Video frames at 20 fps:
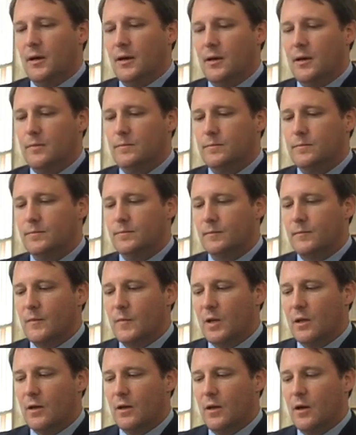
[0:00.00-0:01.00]
um,
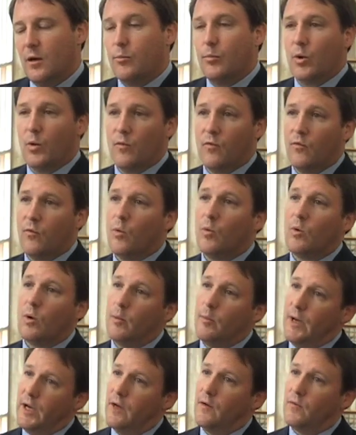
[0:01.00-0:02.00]
uh,
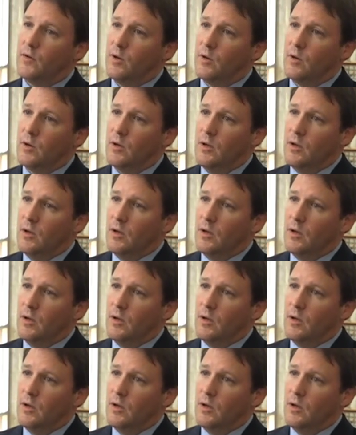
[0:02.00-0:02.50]
perform after.